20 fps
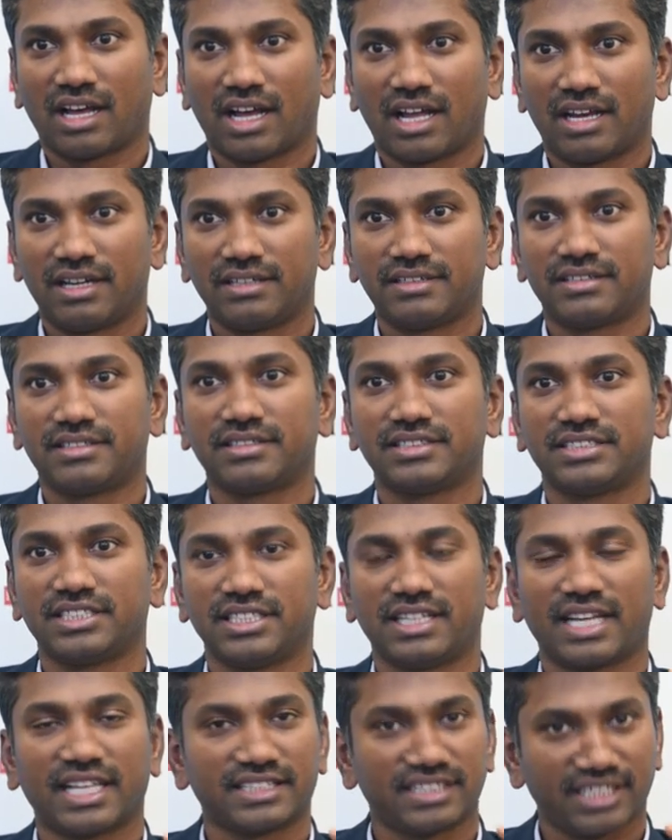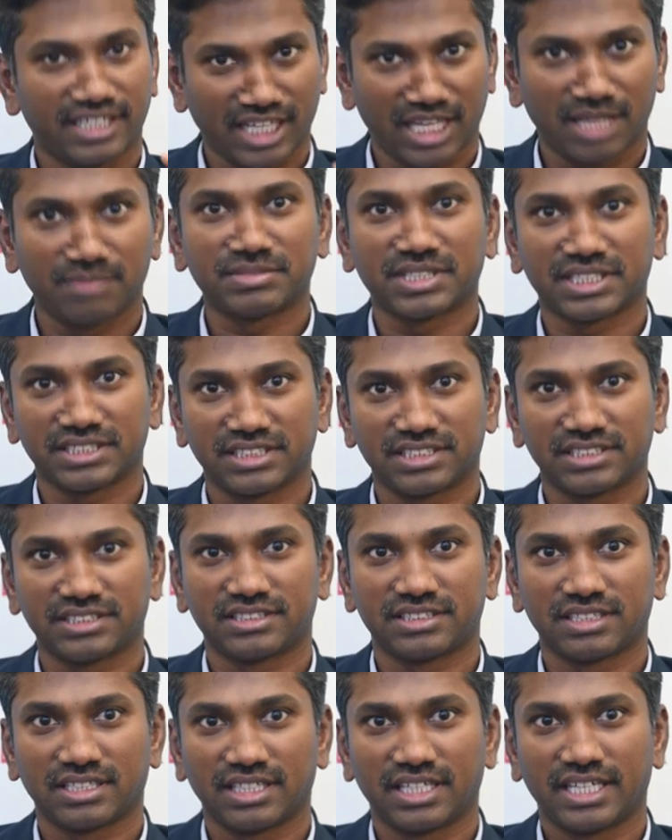AlterG like the name
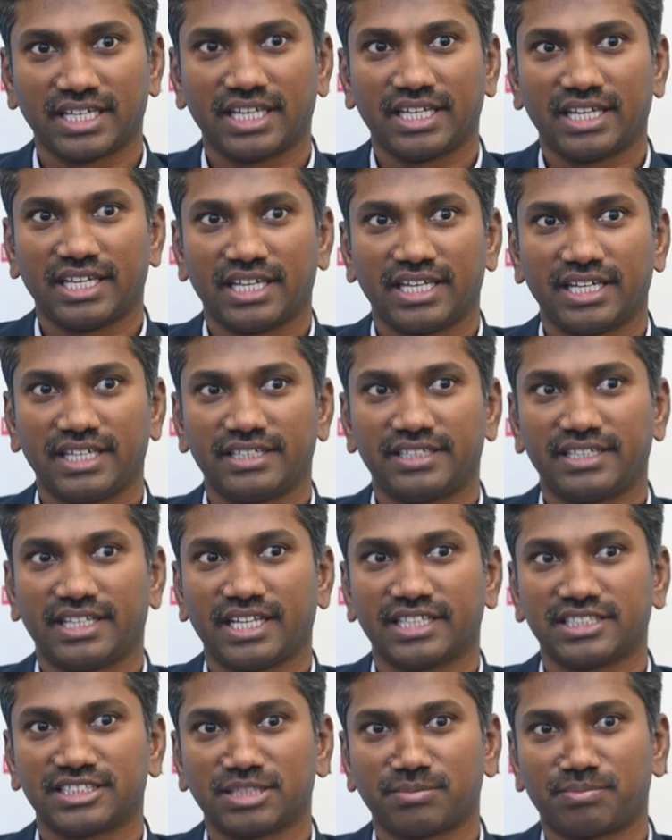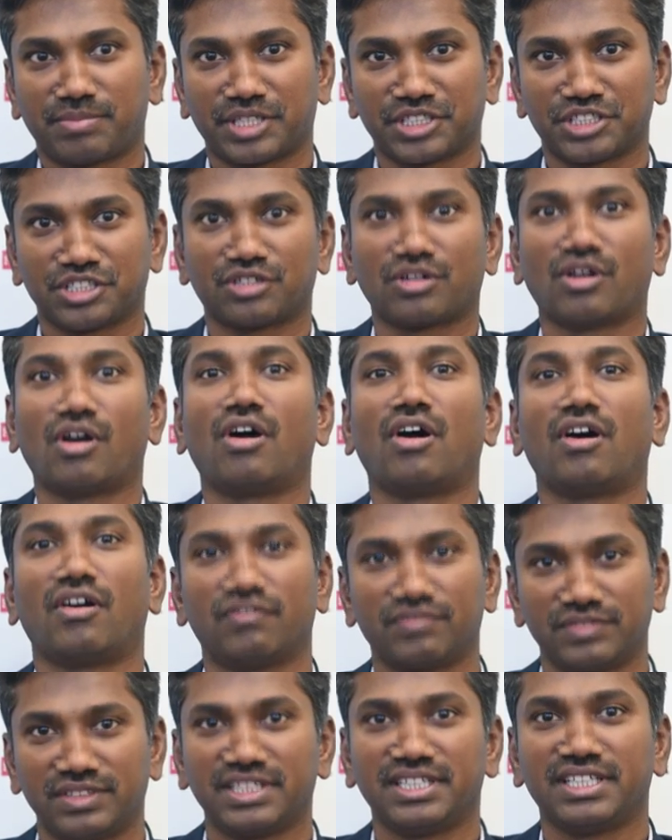suggests, it takes the pressure
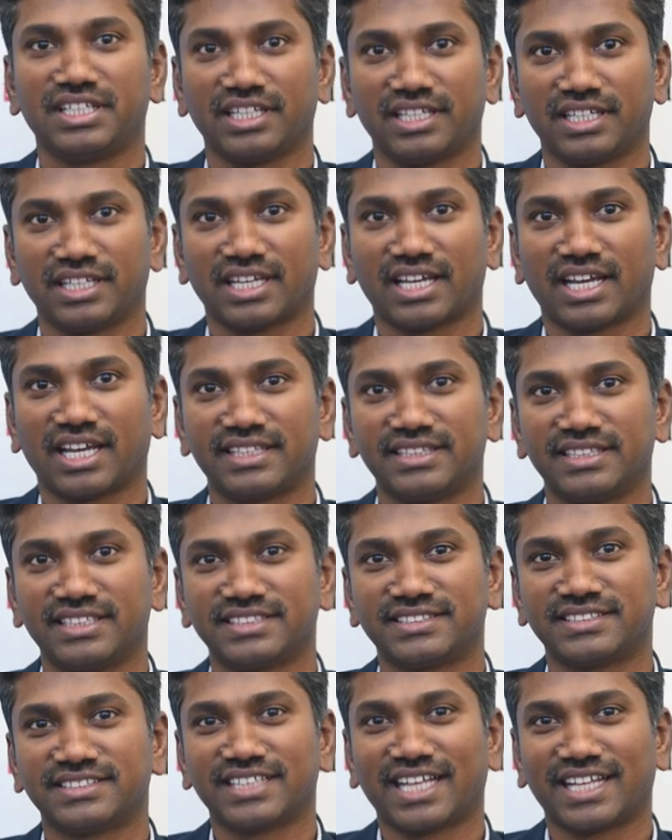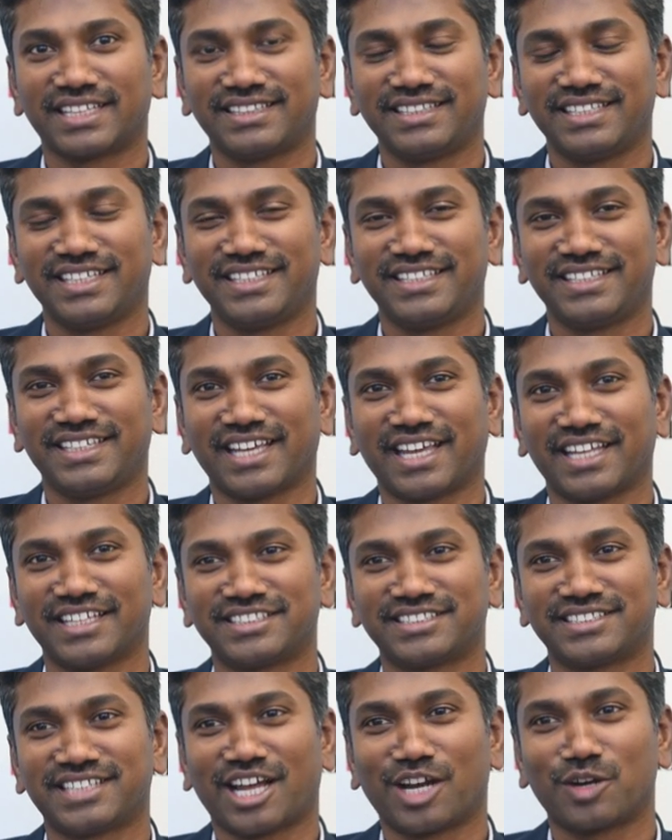off the knee and this athlete can
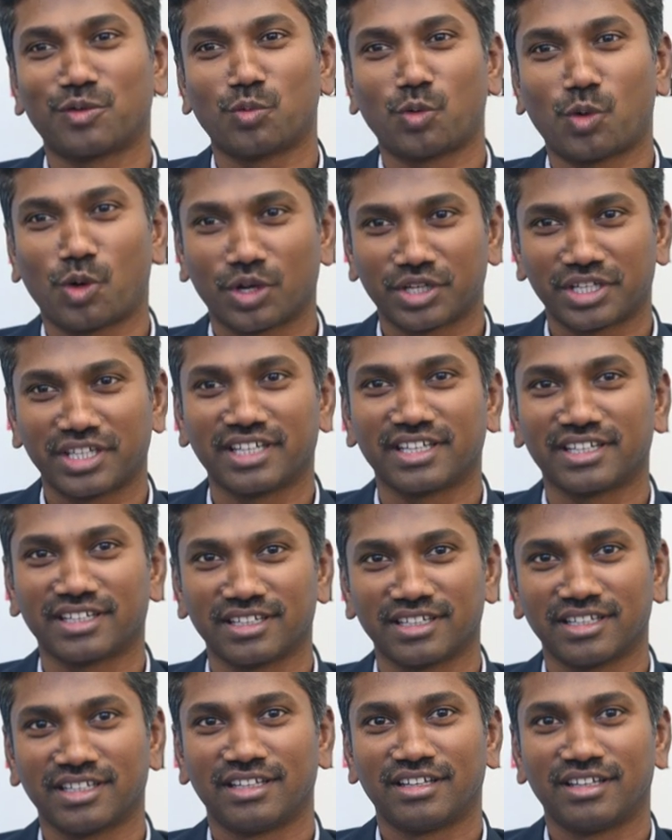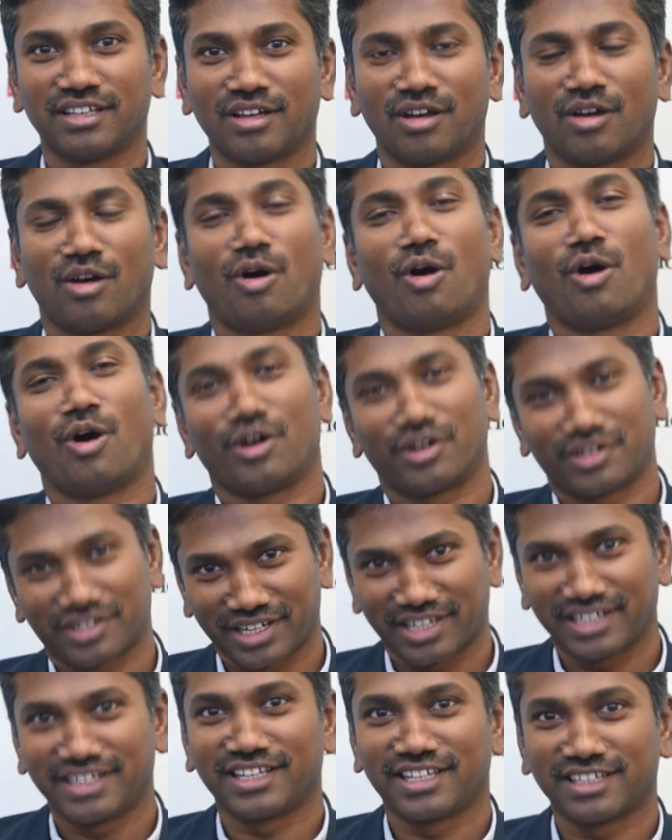start walking or
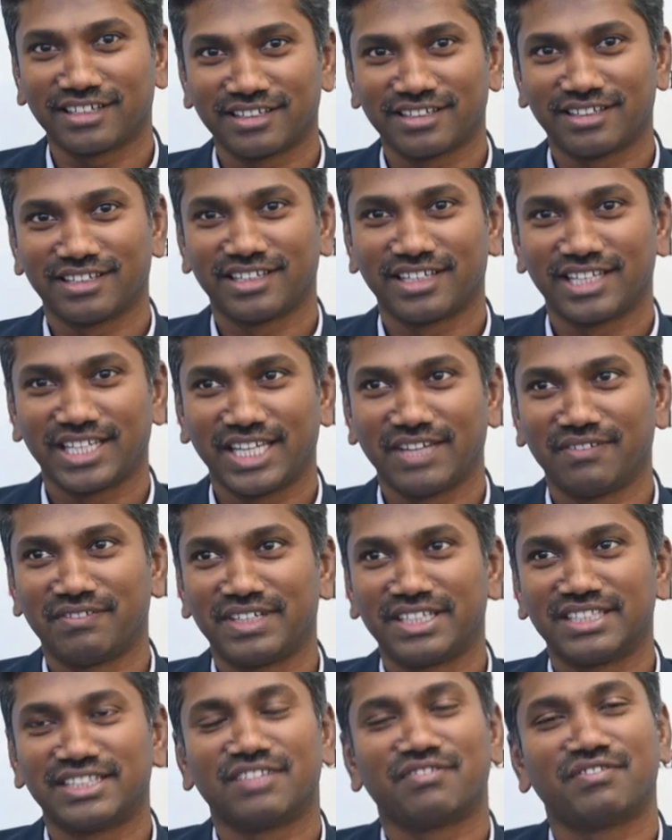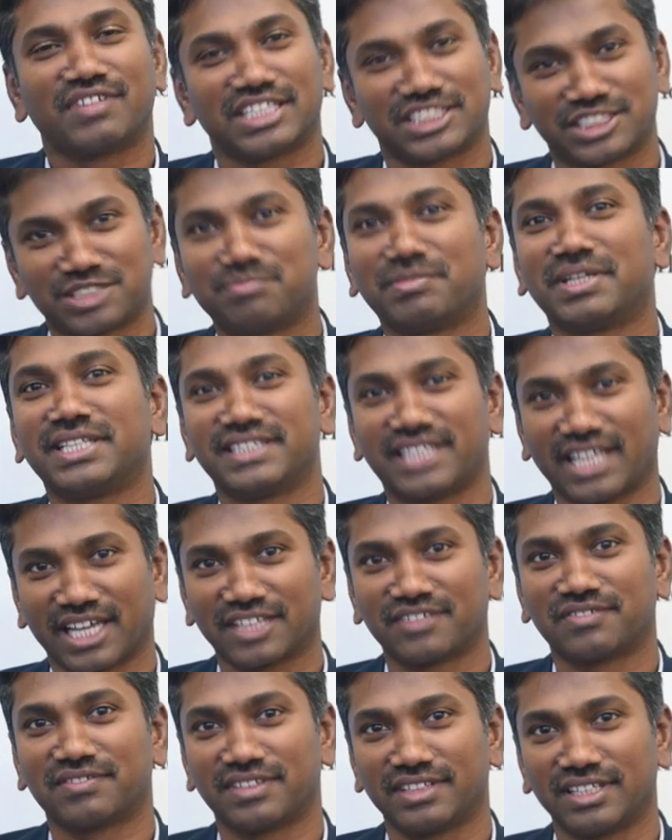running even in the first month
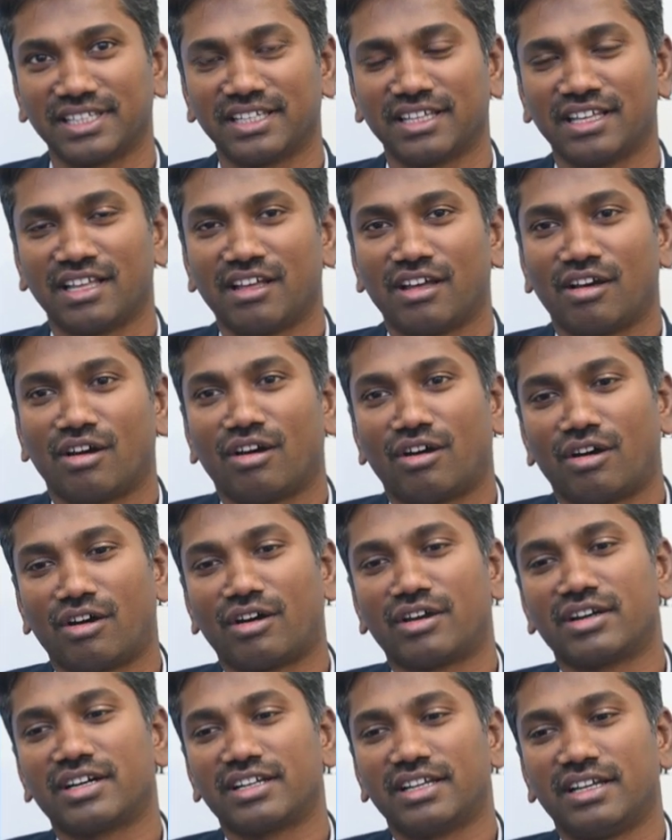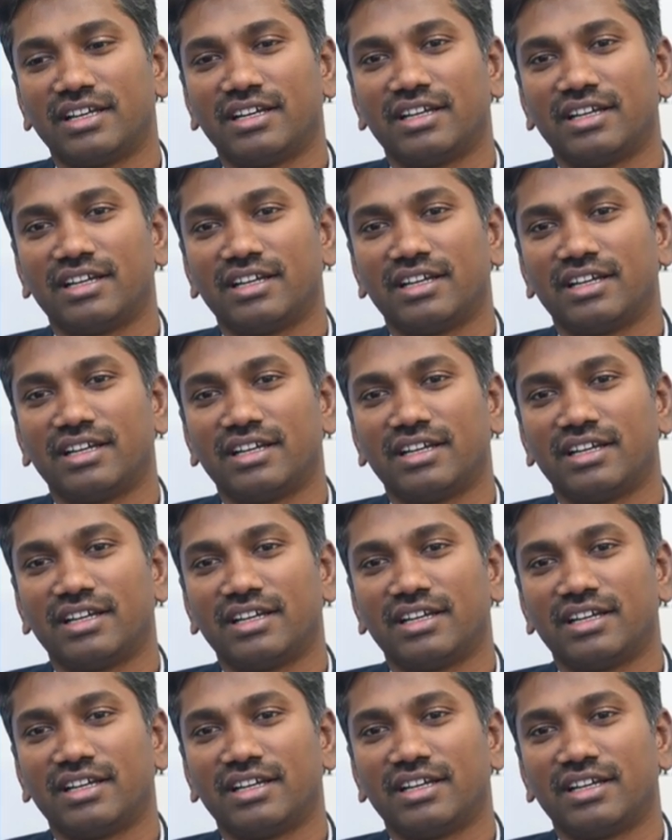actually or